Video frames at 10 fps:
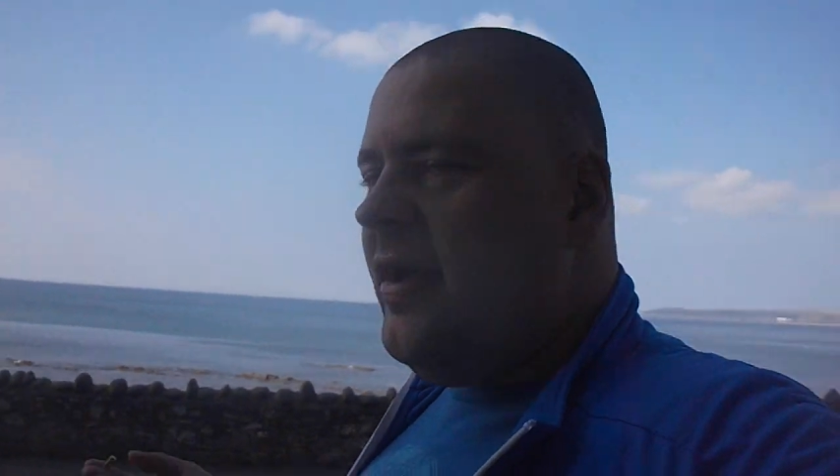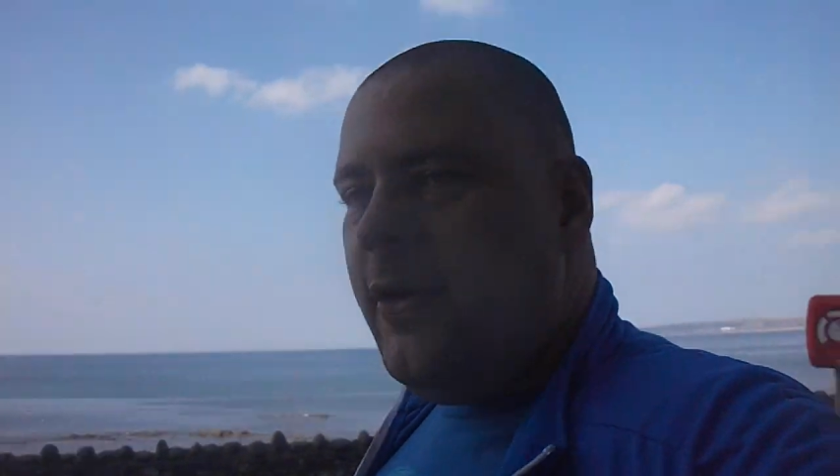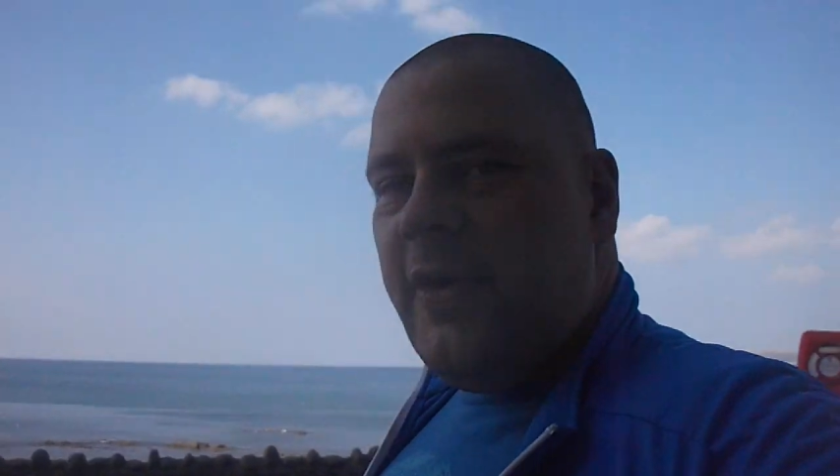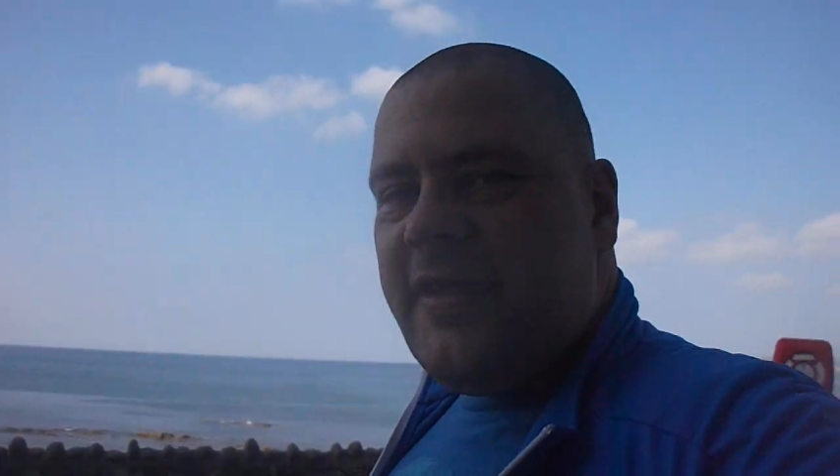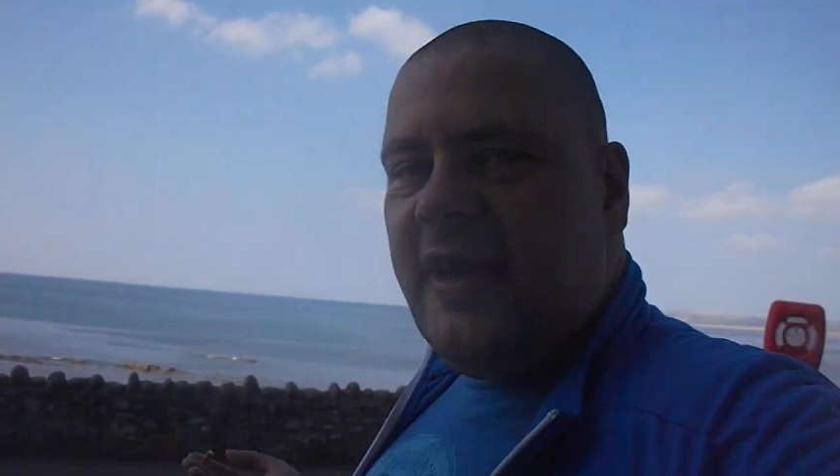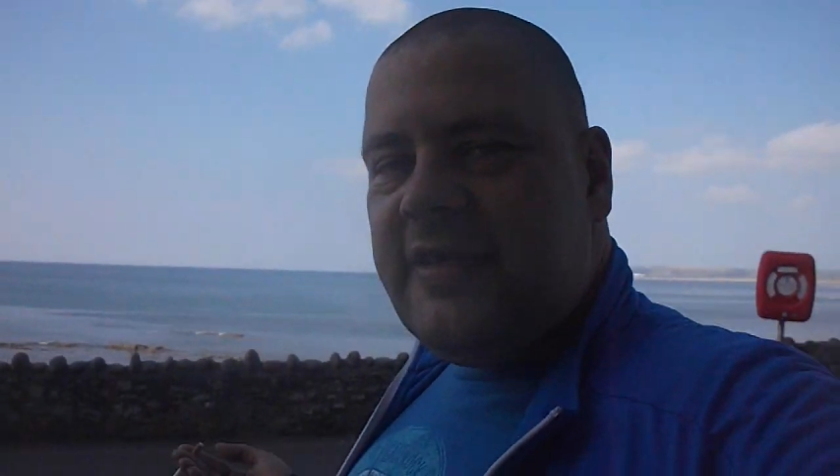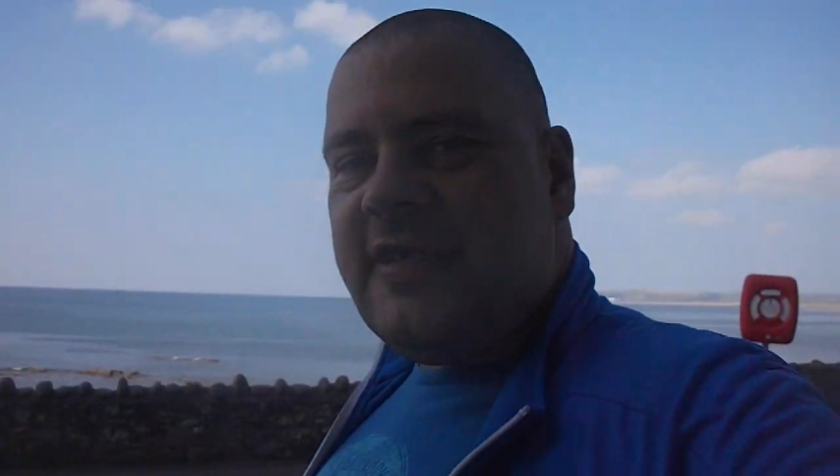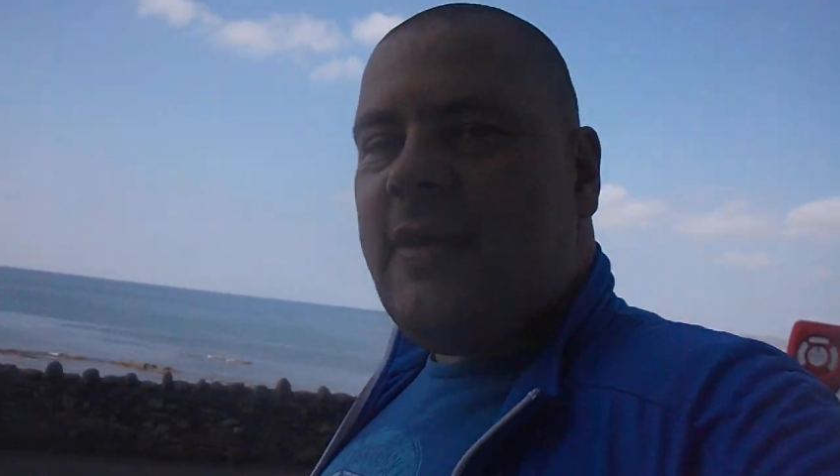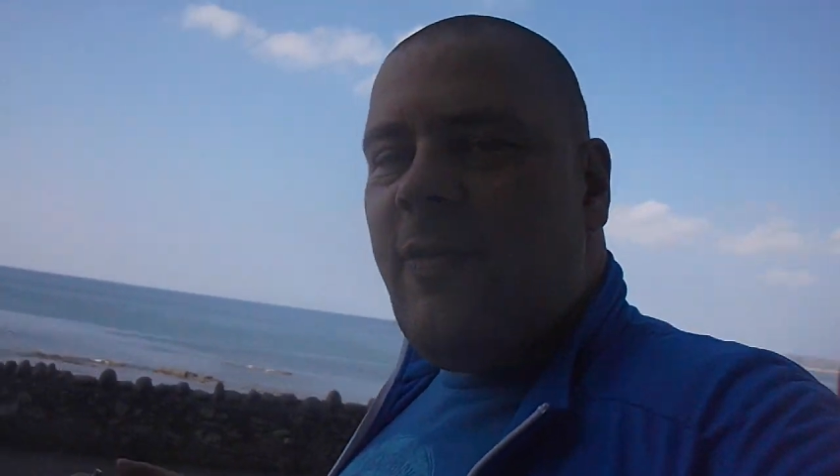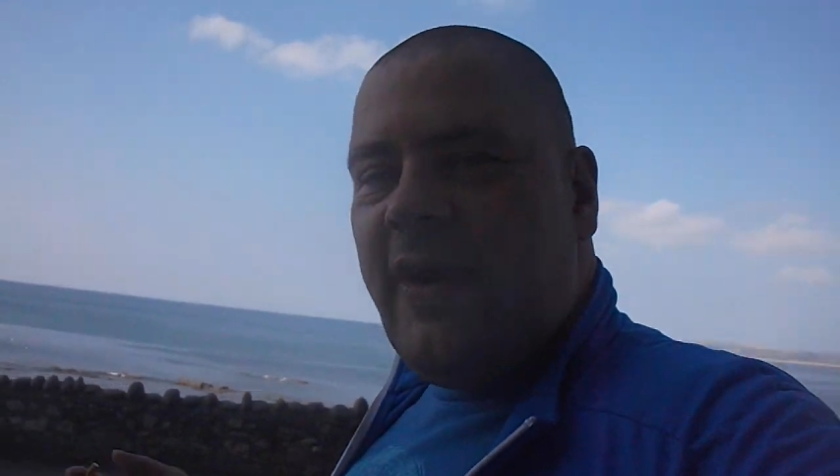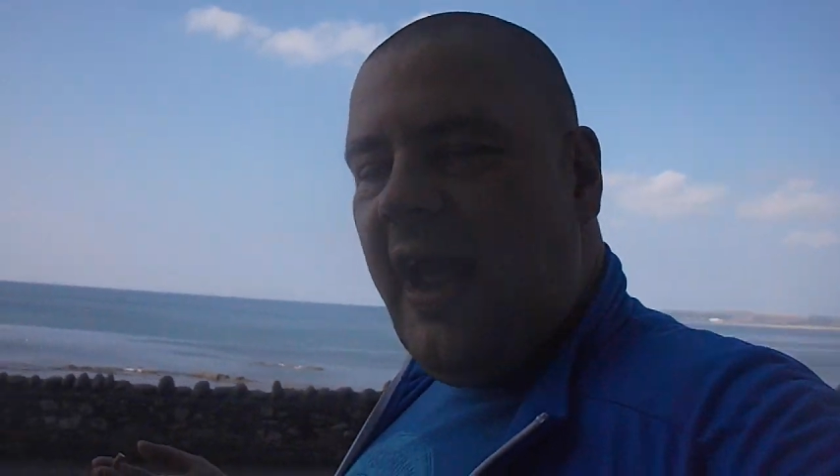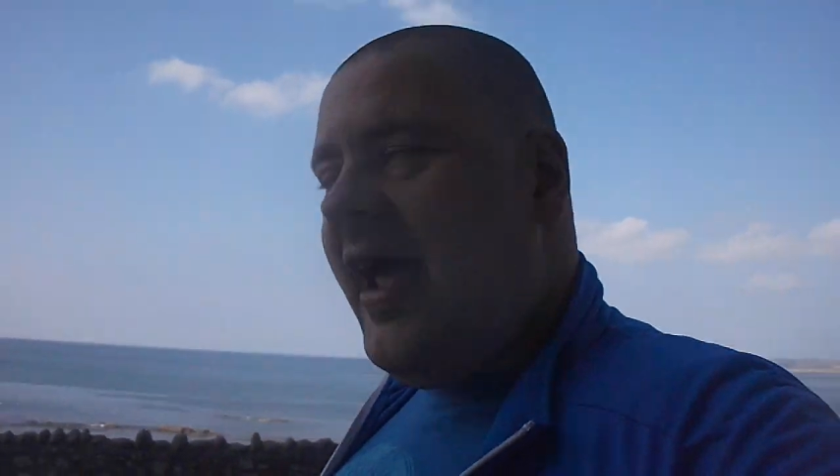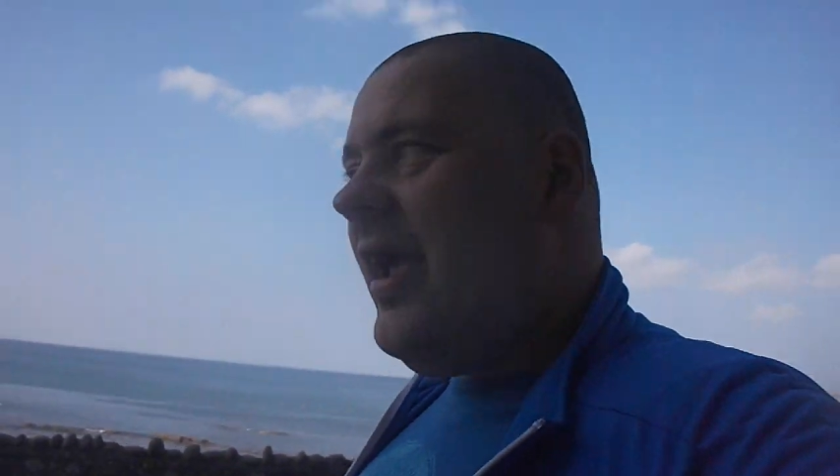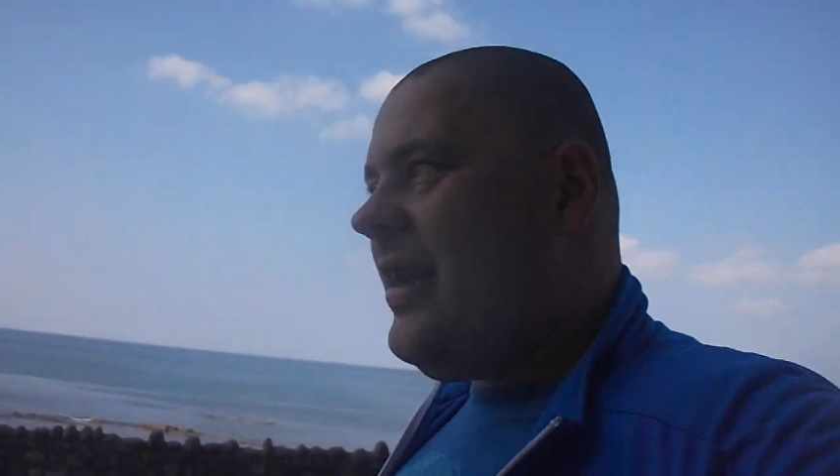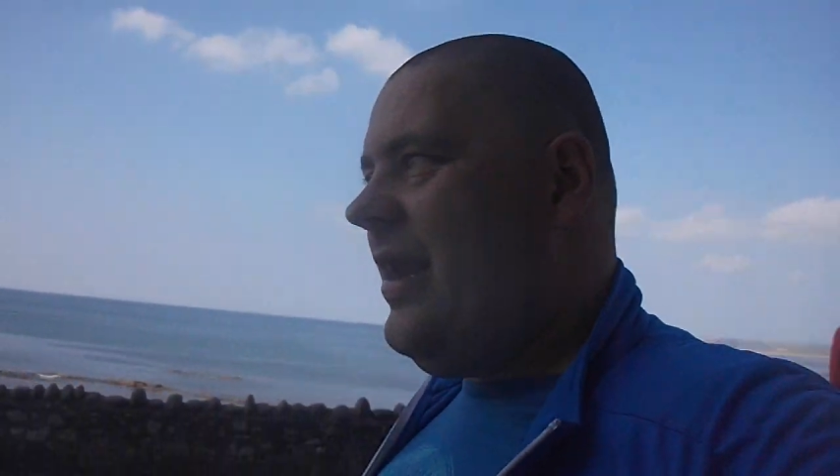all it takes is someone with a
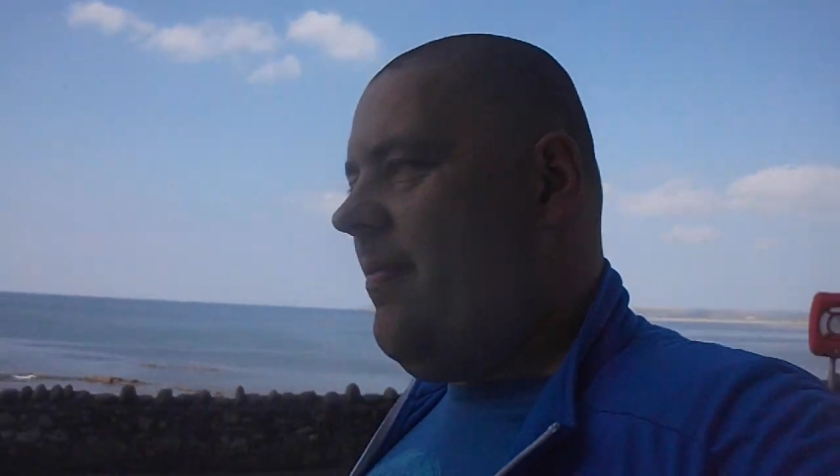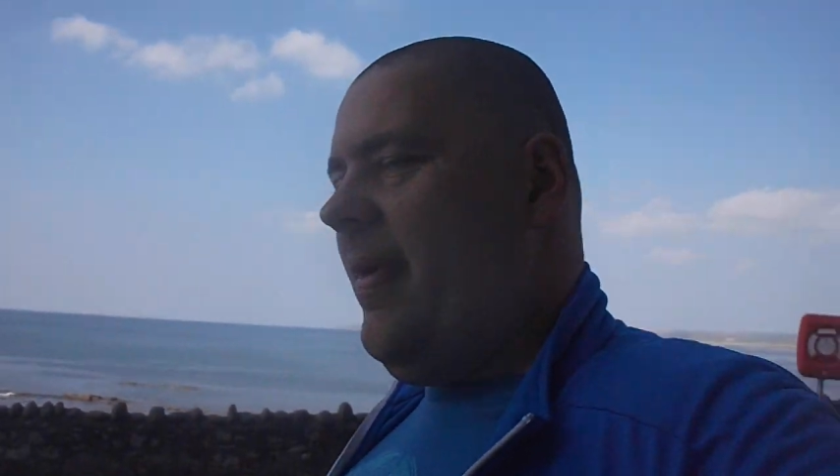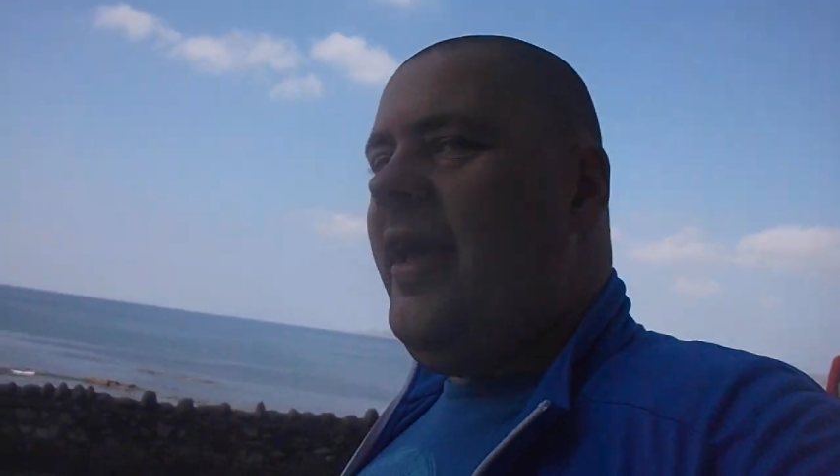hair clip,